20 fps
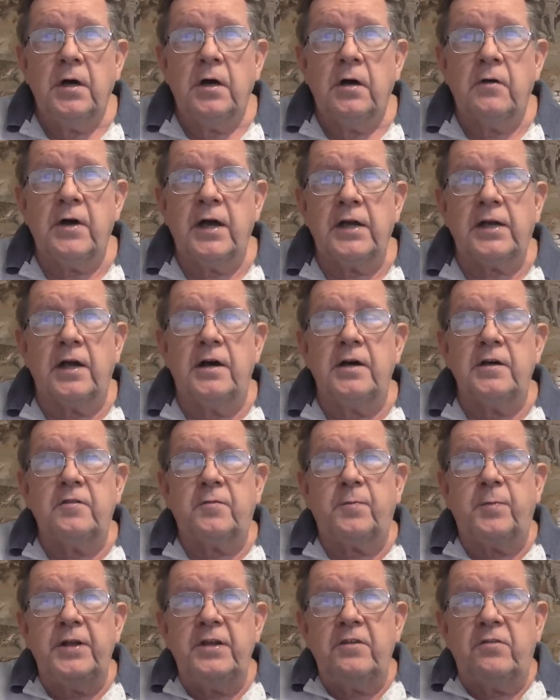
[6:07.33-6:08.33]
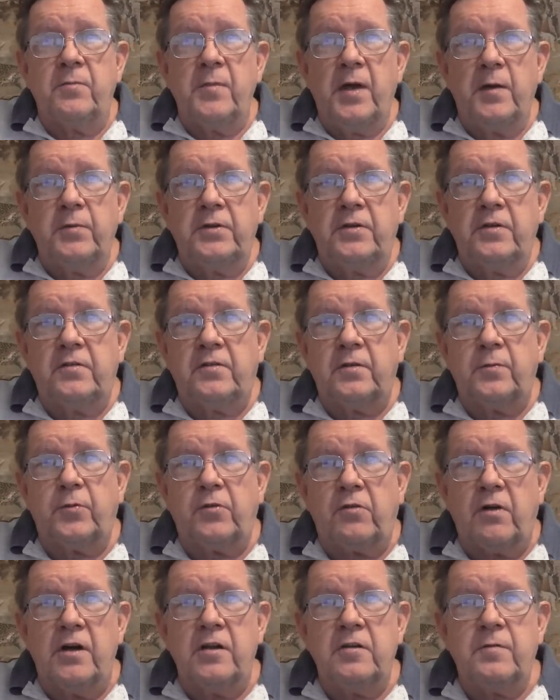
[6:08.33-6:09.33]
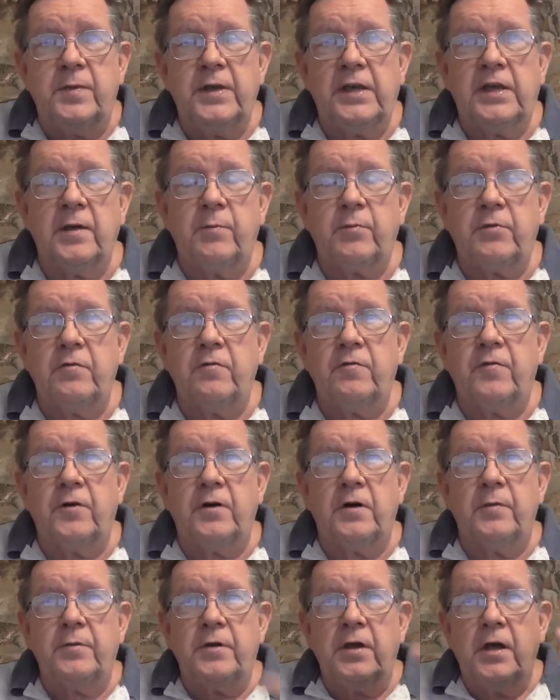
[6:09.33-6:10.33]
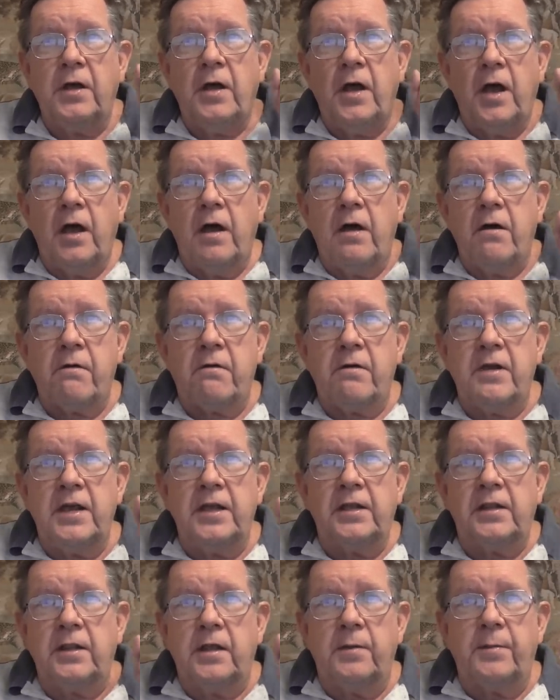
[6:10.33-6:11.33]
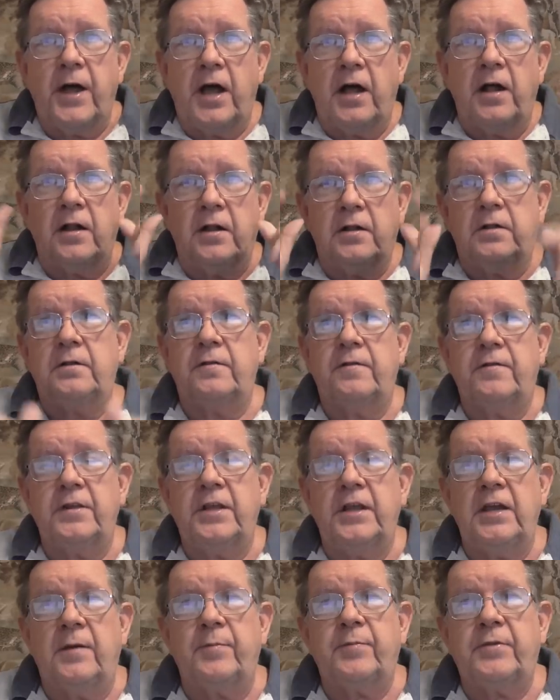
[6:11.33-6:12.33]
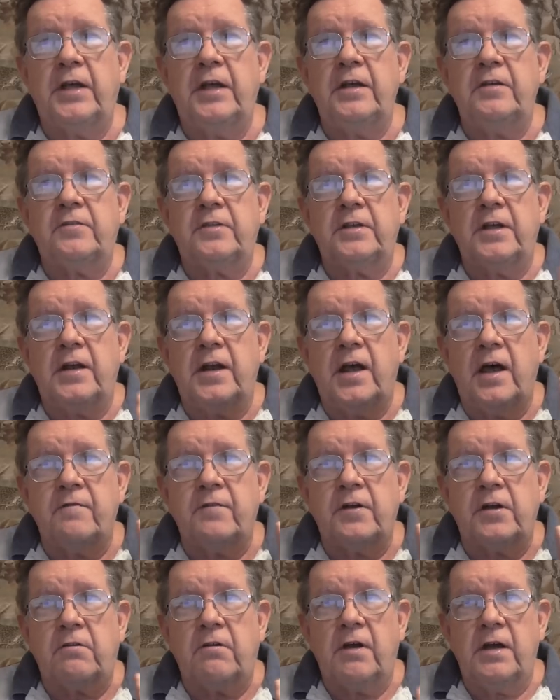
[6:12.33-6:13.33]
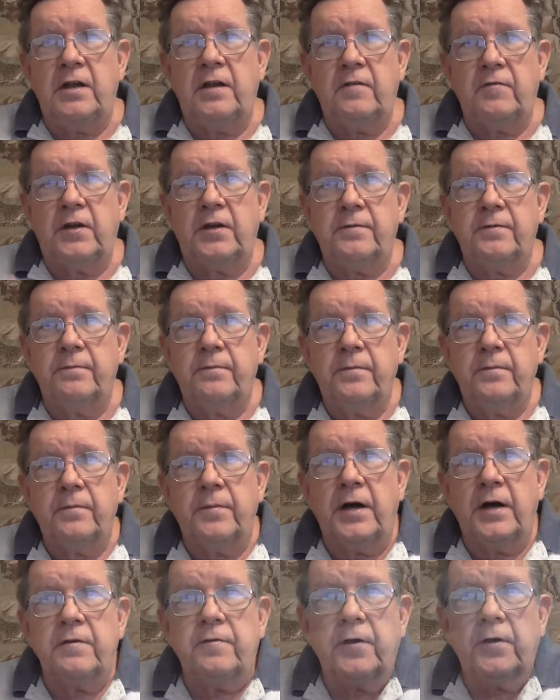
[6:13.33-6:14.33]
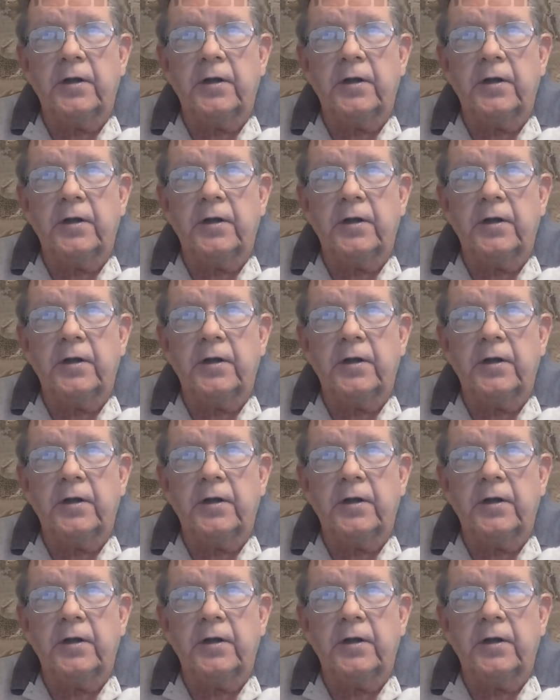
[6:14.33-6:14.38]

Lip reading: All right, guys, please remember to subscribe to be kept informed. Ring the bell for the updates, and have a great evening. Bye